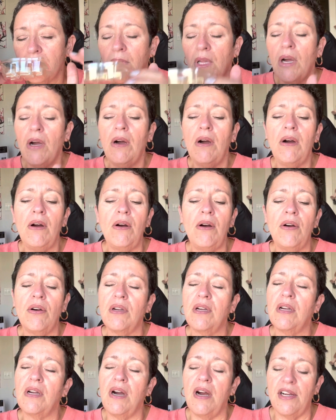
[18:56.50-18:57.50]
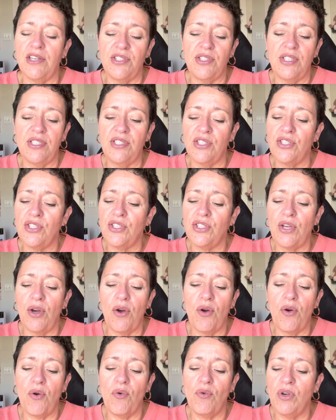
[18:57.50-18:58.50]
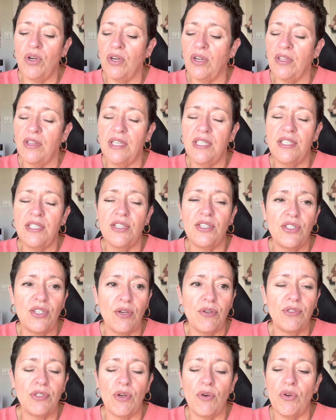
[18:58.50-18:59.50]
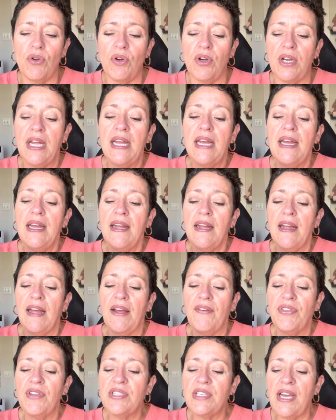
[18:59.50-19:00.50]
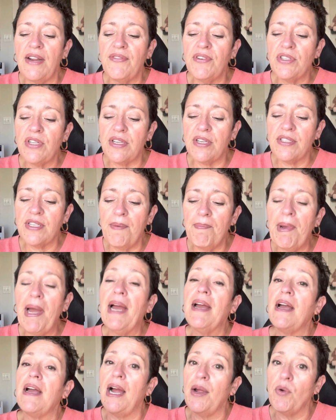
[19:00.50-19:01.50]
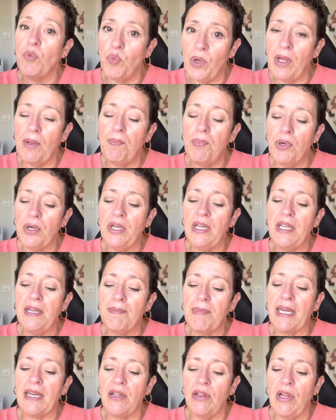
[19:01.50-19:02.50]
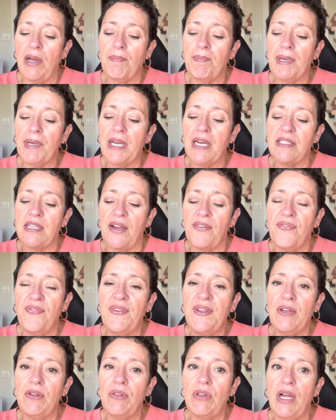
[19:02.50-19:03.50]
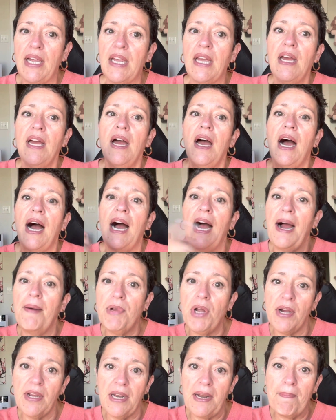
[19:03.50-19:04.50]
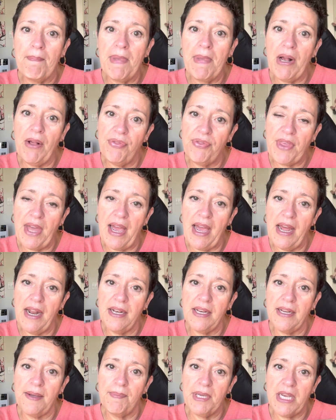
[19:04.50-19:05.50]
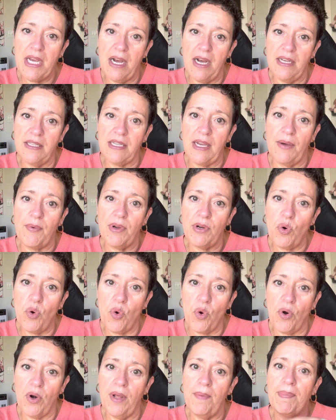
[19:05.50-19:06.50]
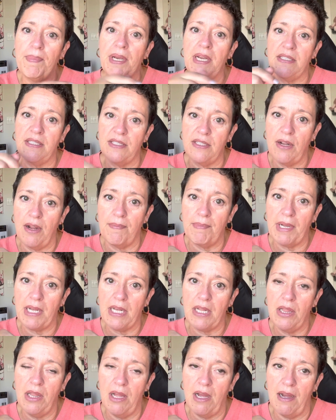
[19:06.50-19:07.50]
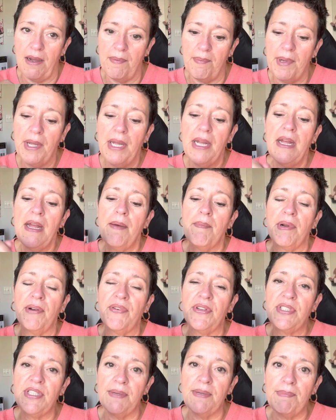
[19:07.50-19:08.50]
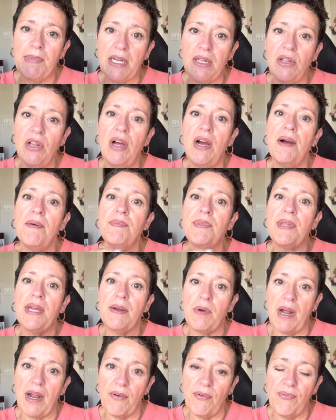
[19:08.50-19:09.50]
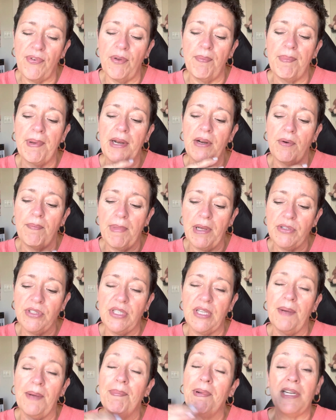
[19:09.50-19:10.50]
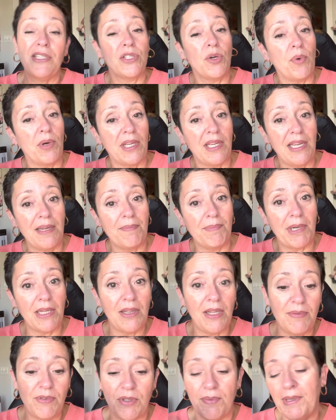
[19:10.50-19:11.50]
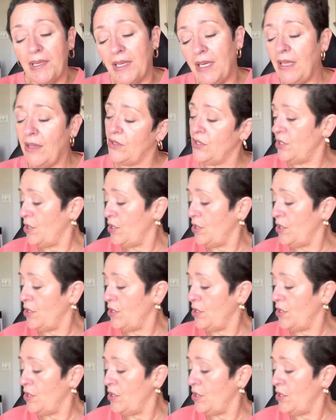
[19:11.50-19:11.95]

Oh gosh, this is so good. This is so good. If this ever does come back, will put it in my club because I feel like I'm not going to melt that because I want to hoard it because it's not in my club. But if it's in my club, then I would feel better melting it, but I don't want to keep my club too big either.